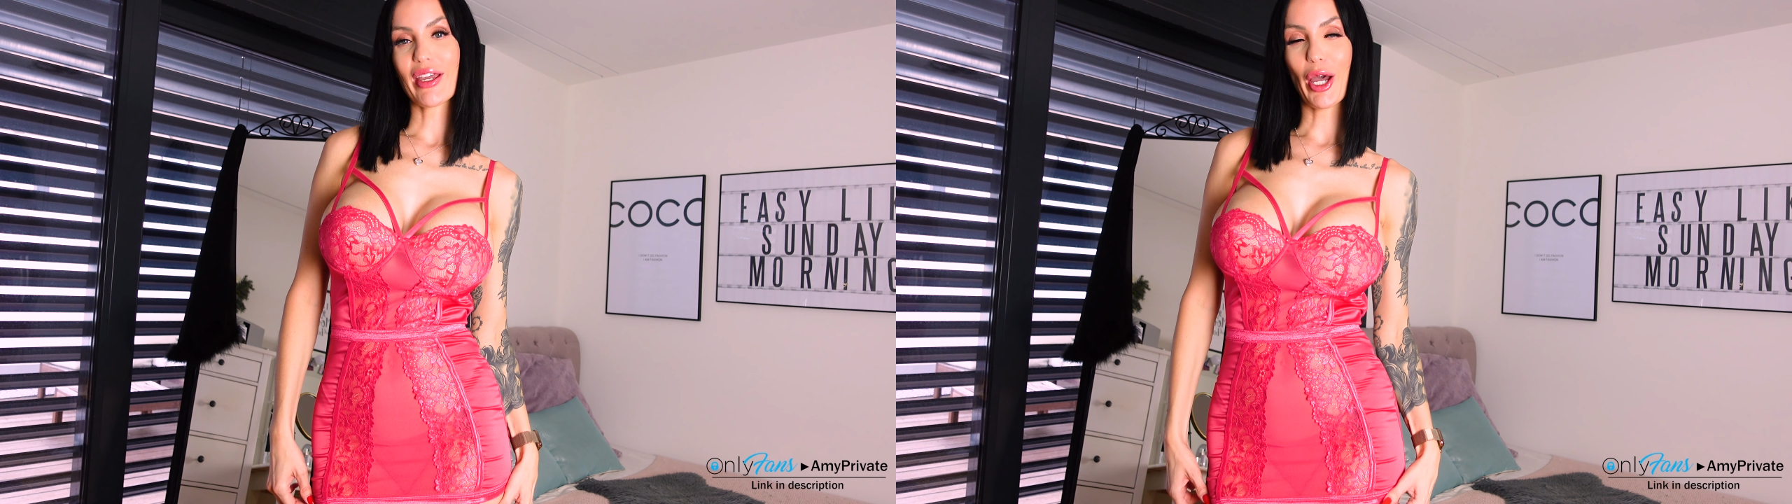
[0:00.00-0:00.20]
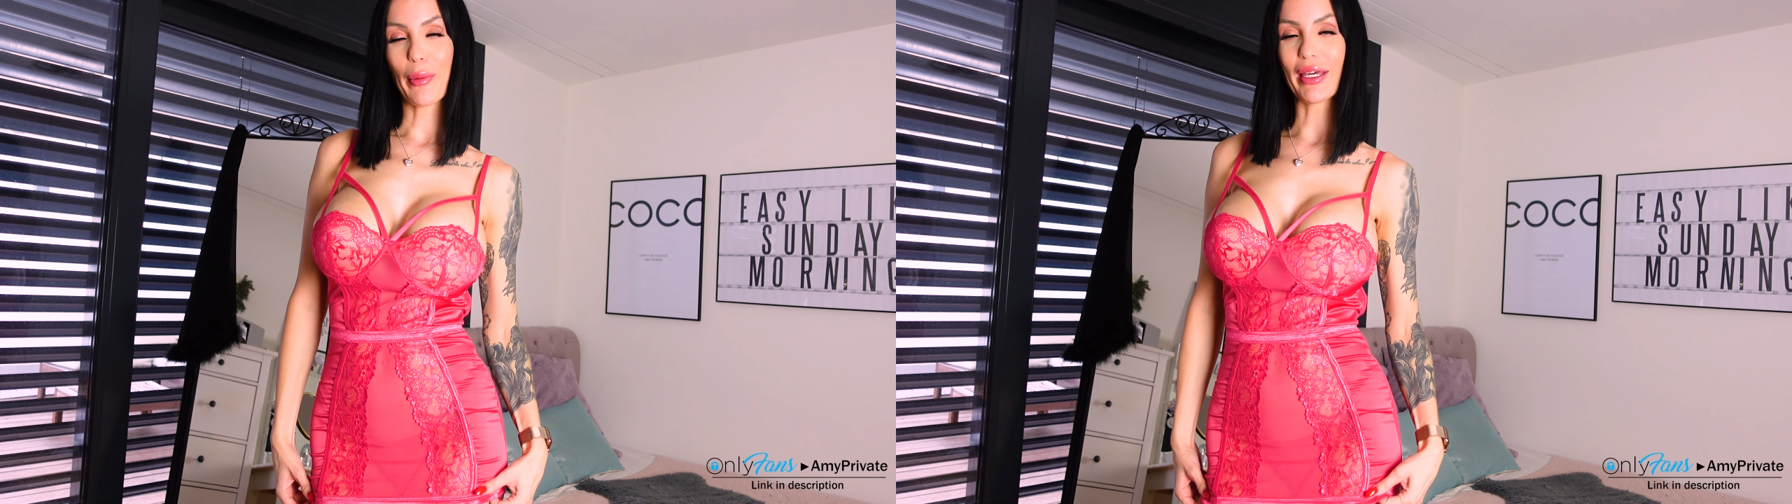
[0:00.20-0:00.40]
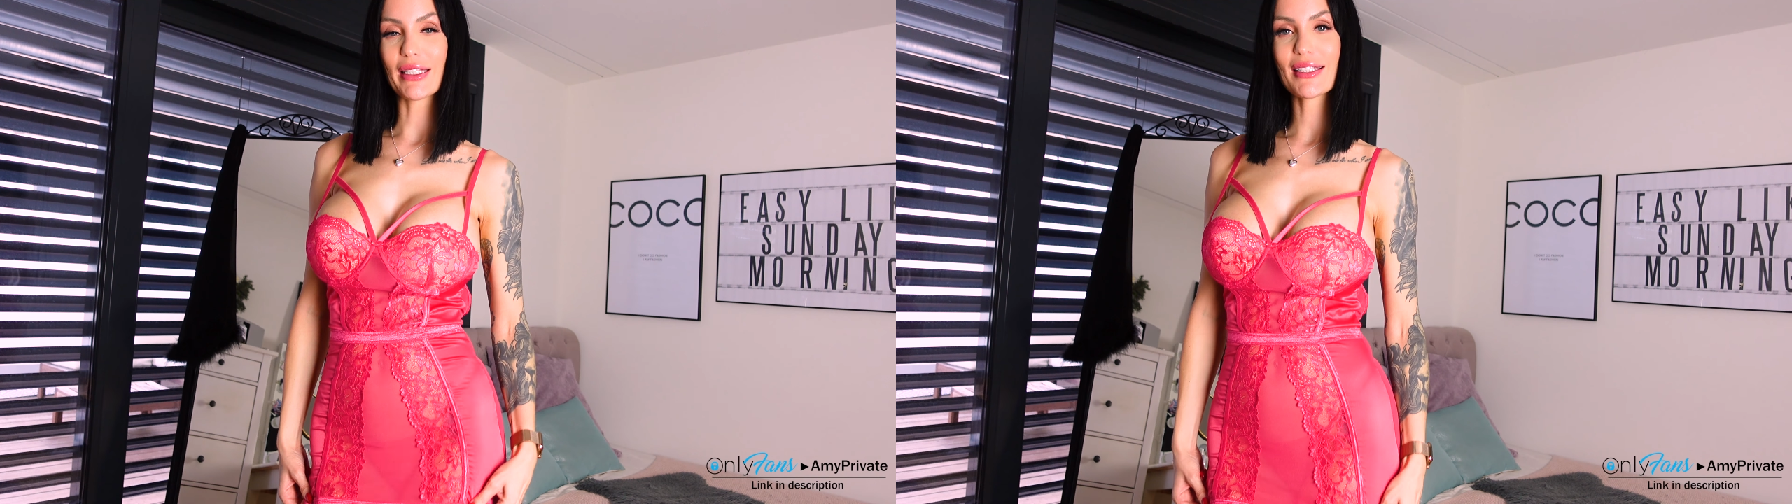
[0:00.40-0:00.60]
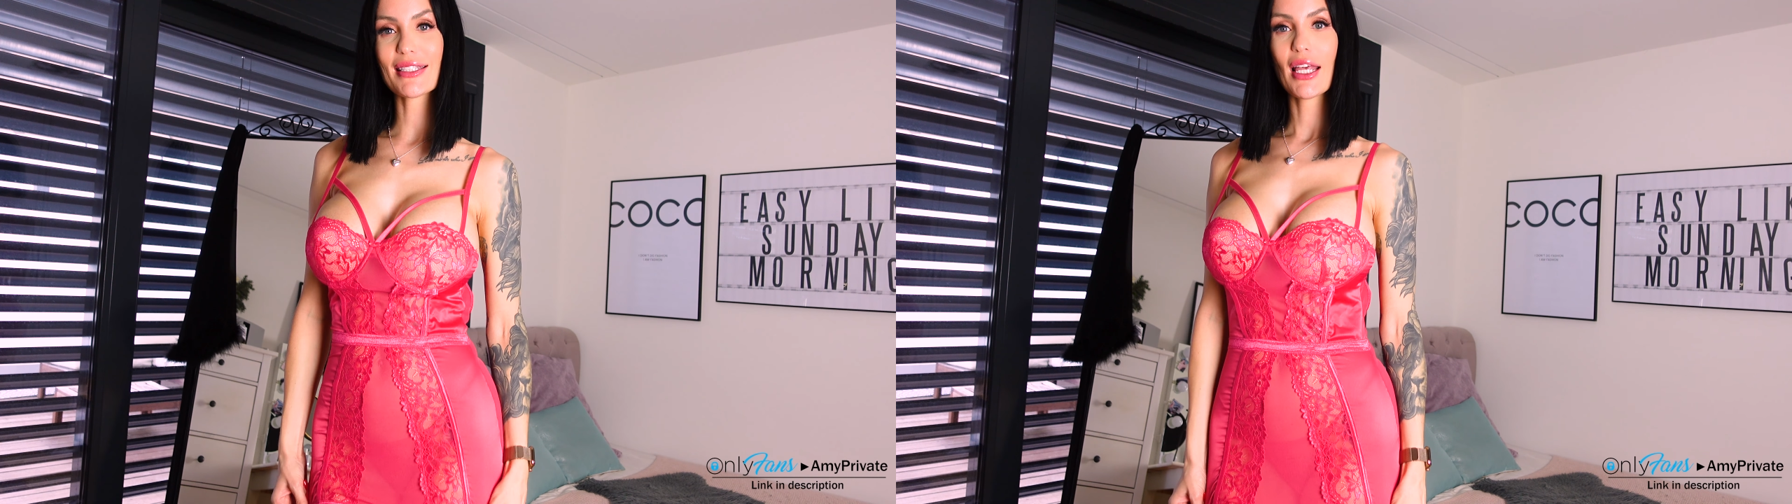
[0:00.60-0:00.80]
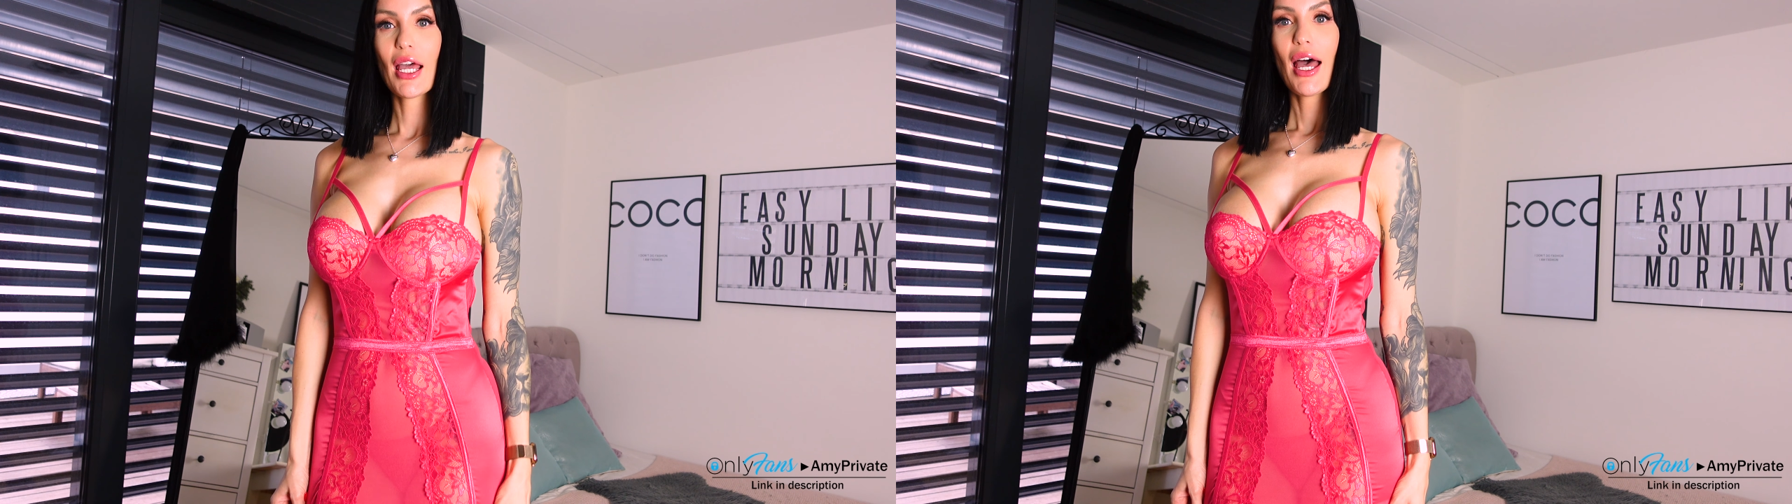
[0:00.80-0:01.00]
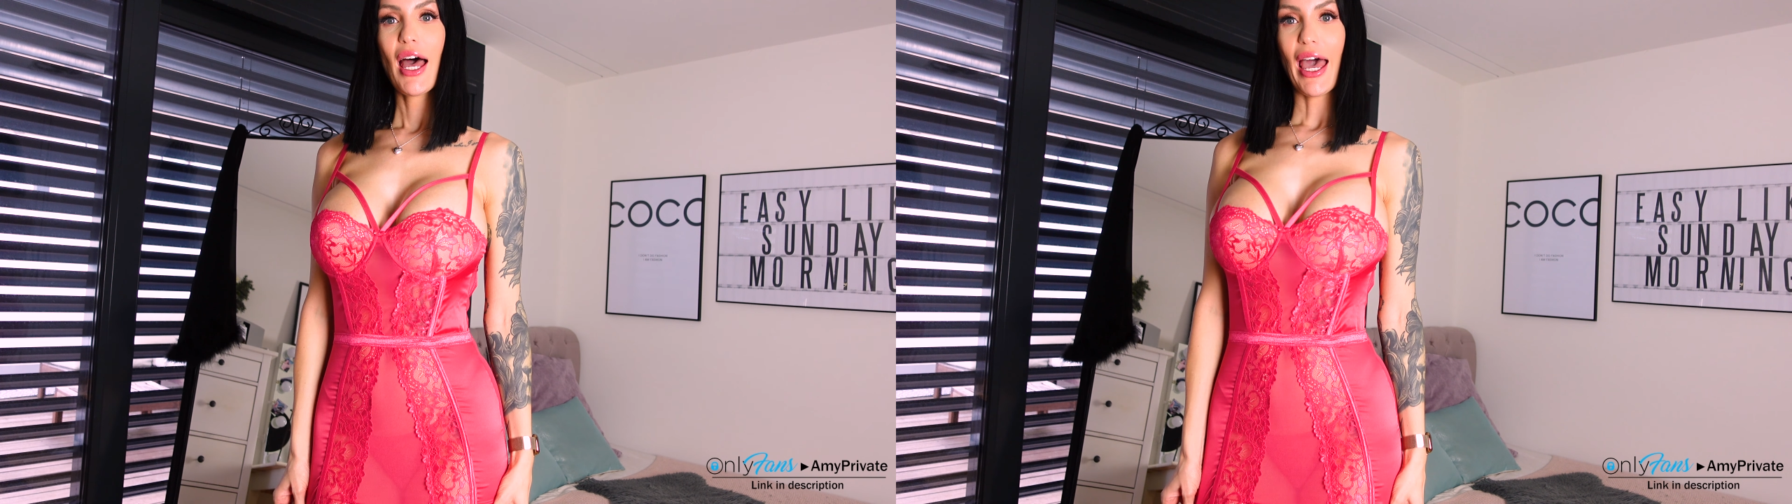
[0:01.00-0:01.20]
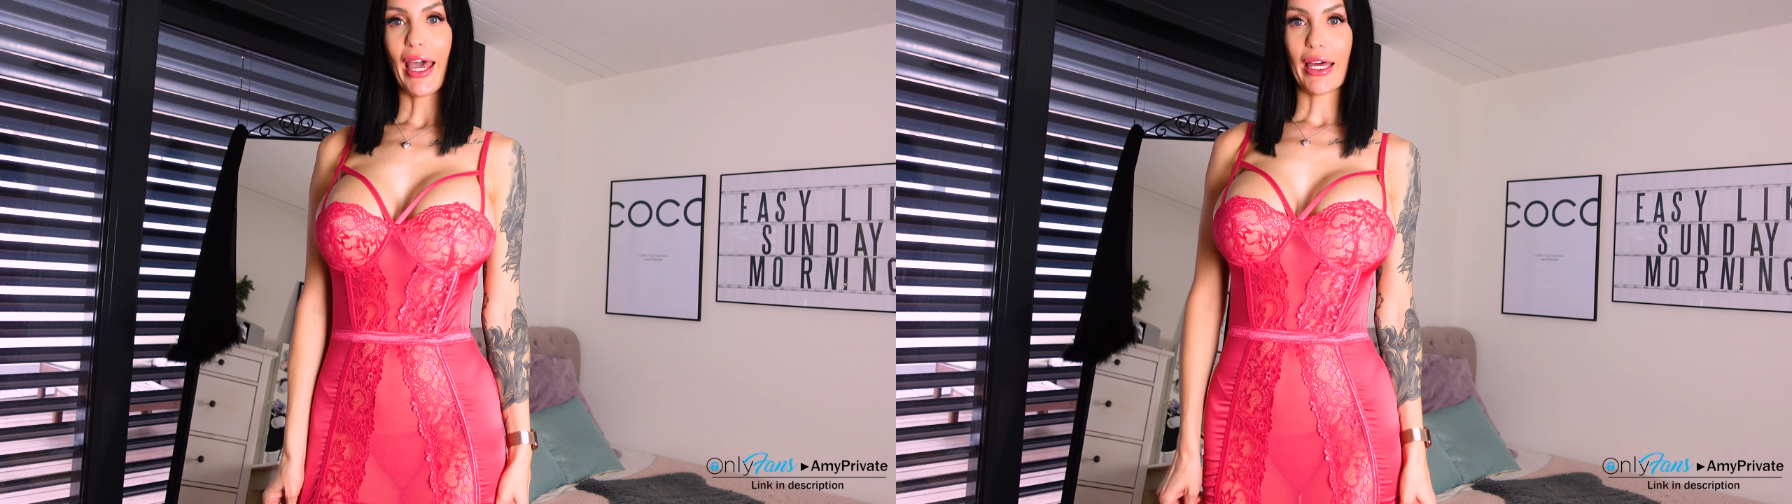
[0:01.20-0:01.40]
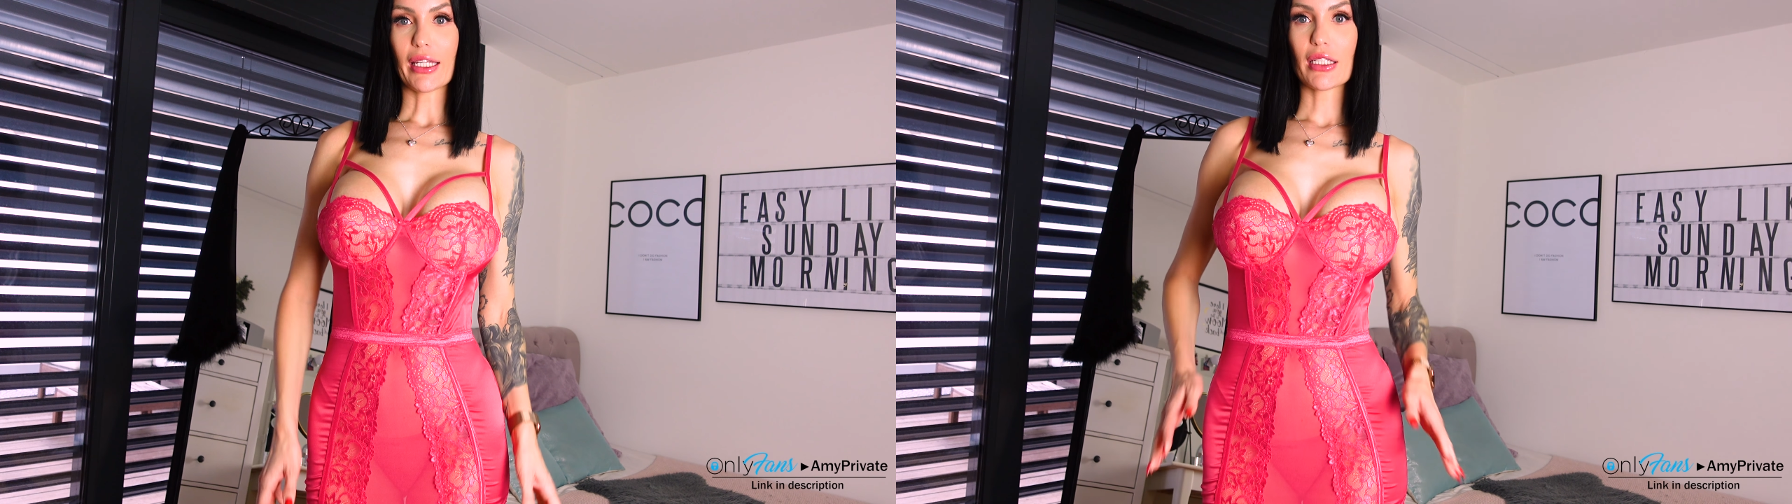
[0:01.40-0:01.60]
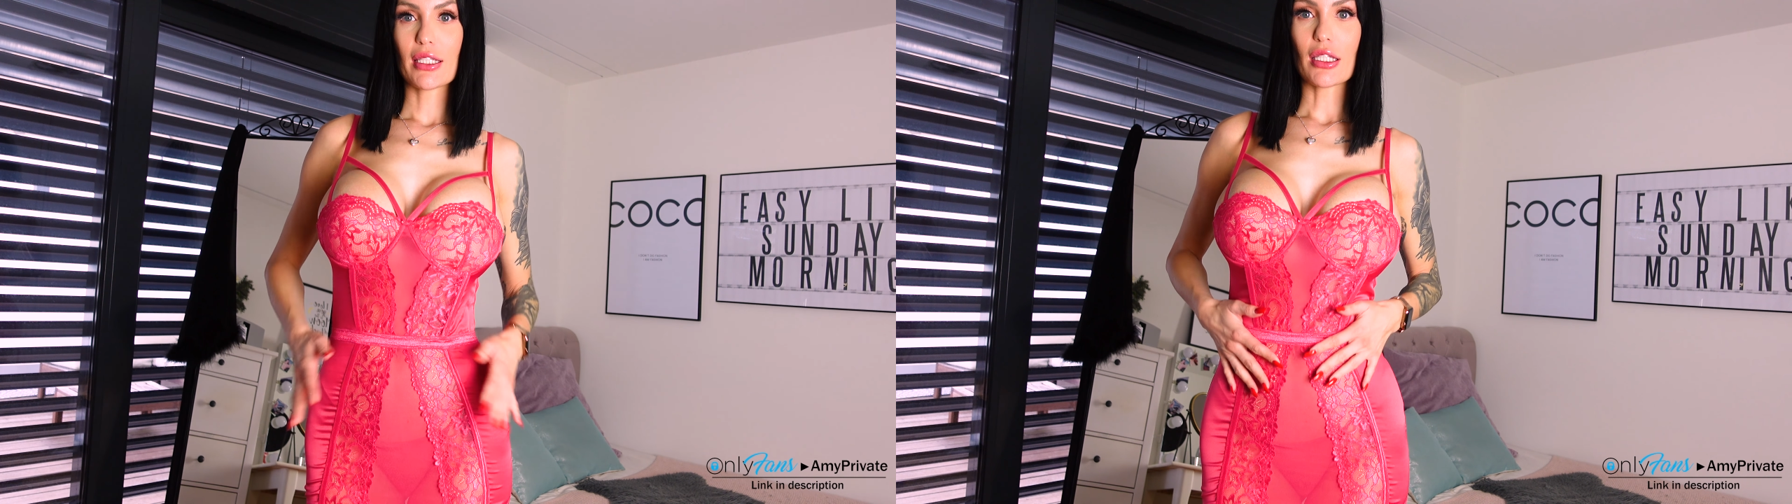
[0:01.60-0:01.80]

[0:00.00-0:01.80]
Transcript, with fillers: comments. And